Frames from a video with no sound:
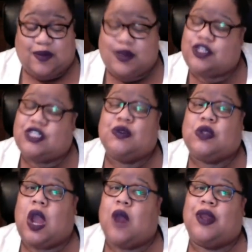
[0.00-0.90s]
And she was
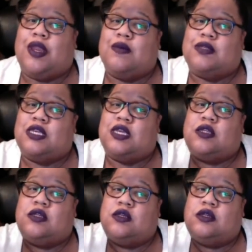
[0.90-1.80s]
already, you know what I'm saying,
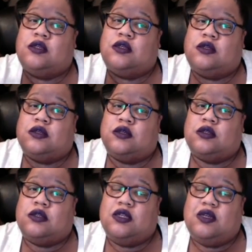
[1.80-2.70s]

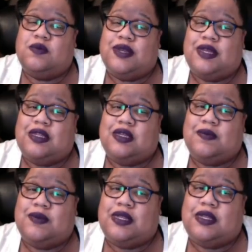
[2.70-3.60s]
little bit, little
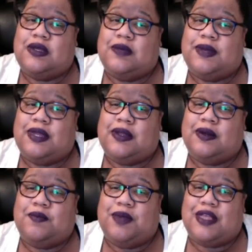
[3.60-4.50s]
bit, little bit,
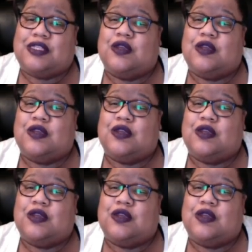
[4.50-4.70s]
little bit.